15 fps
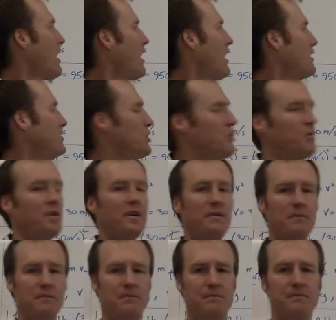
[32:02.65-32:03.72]
I know
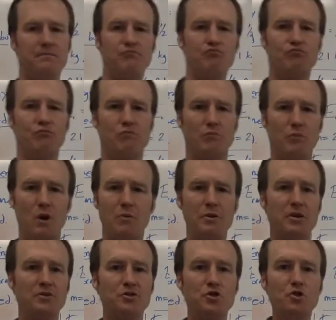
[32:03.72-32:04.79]
that, well,
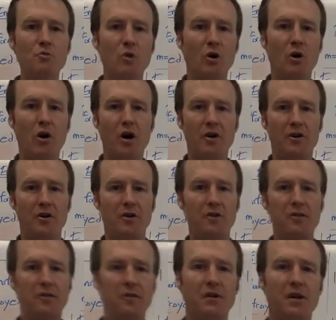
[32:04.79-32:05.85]
we assume we're on
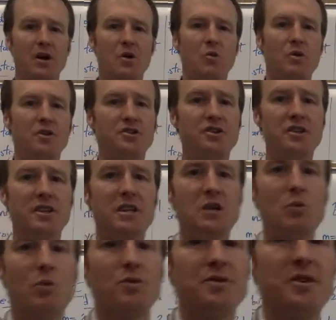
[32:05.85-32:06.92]
Earth, where g
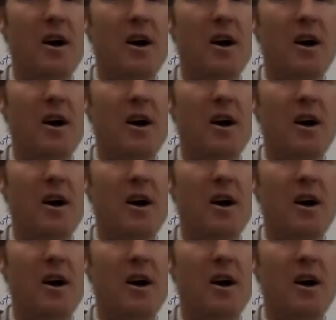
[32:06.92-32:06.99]
equals